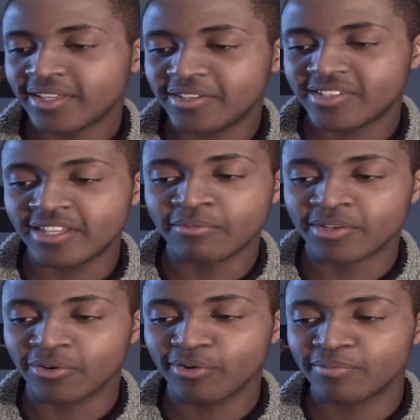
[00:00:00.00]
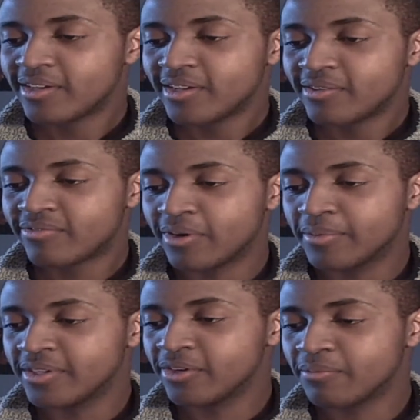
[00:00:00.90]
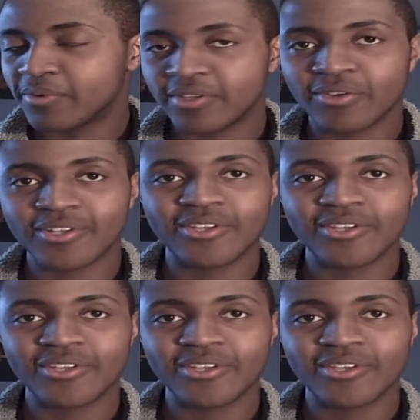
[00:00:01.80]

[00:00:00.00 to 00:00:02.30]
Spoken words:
you seem cool with me filming you and putting you on